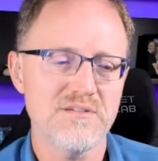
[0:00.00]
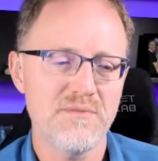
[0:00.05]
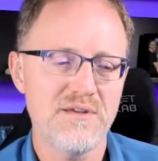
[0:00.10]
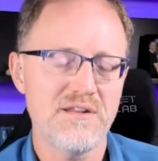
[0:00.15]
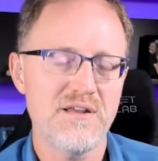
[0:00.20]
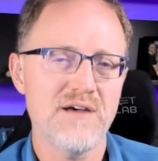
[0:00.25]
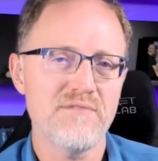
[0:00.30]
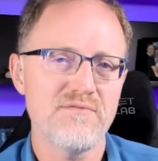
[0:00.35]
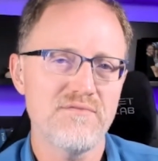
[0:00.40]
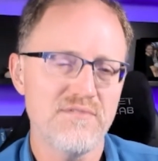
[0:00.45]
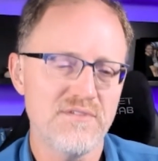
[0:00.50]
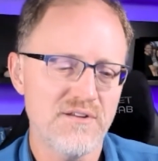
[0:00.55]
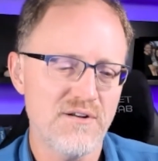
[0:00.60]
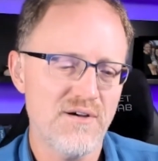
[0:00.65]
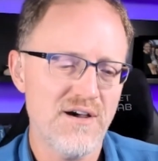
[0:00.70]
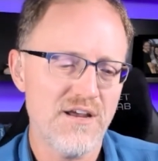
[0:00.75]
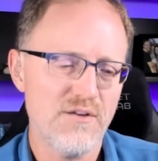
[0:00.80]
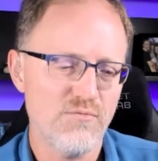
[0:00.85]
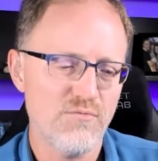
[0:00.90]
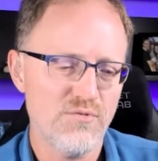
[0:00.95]
I mean, I'm, you know,
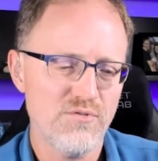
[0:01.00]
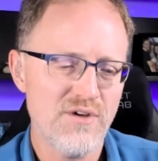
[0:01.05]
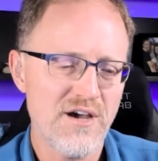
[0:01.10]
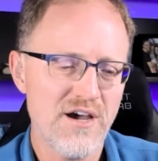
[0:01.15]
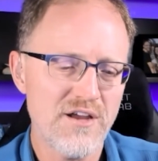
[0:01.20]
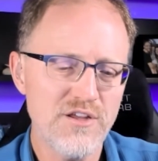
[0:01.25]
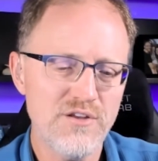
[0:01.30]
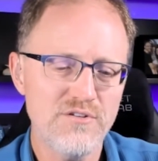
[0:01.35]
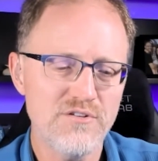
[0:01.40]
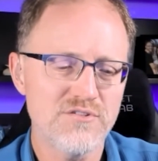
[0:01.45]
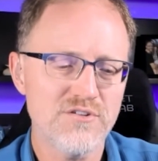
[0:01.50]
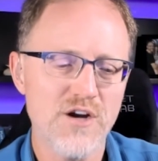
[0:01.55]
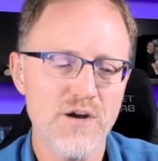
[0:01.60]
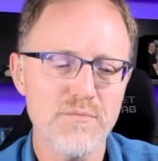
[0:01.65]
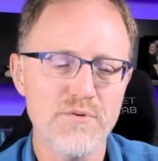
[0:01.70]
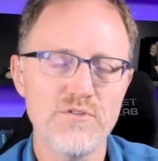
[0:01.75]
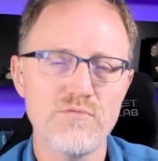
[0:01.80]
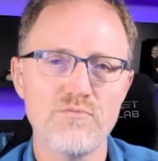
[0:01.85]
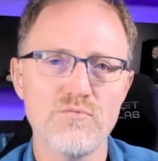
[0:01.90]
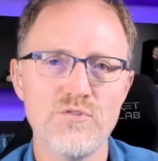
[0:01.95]
how do, how do you
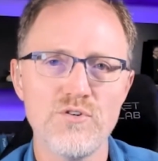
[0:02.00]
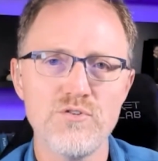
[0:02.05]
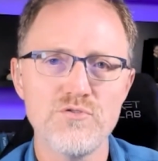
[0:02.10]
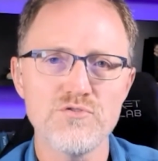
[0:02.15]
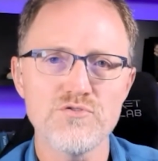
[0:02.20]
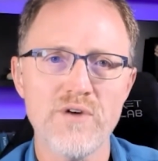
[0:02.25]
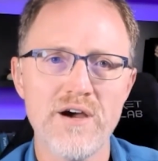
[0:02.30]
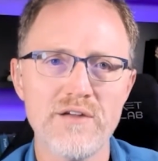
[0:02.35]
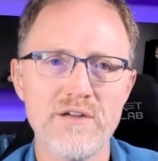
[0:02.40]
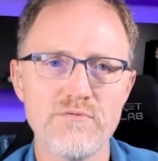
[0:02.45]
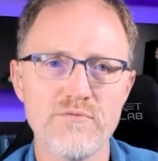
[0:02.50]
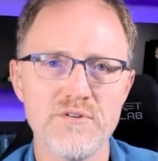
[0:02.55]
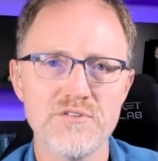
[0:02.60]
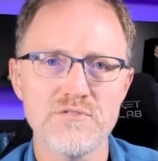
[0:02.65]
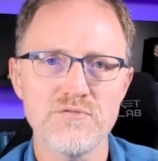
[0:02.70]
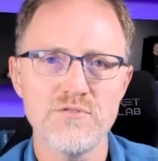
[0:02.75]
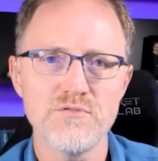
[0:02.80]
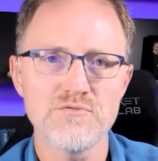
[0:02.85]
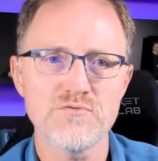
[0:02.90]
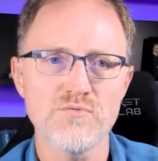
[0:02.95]
determine who's right and
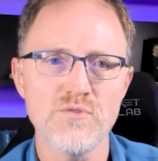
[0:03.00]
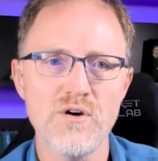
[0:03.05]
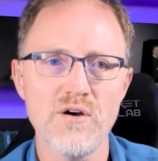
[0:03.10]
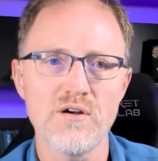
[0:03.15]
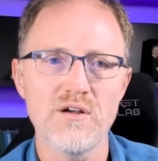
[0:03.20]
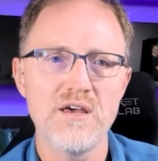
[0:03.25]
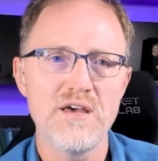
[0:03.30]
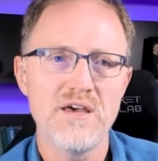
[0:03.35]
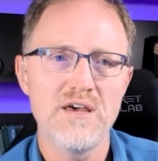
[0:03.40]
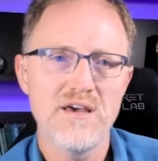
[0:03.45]
who's wrong?